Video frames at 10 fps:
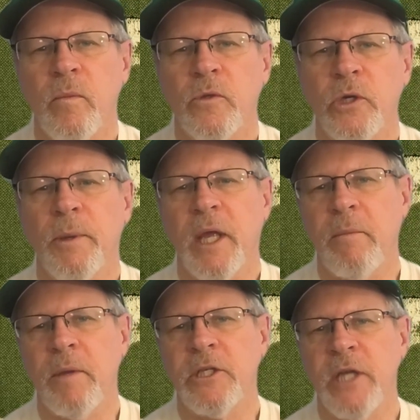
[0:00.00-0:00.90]
tournament
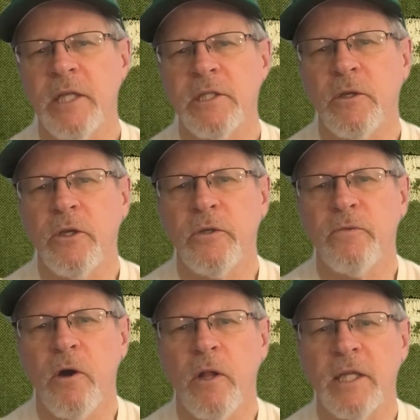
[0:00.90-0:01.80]
gave me a chance to use
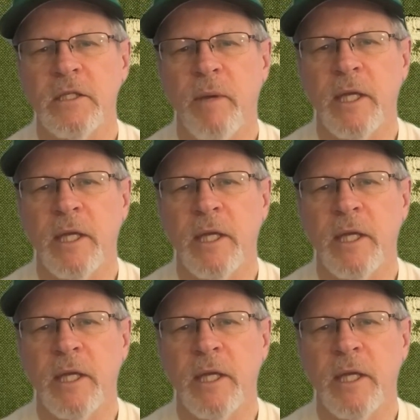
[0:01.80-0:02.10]
Fall Classic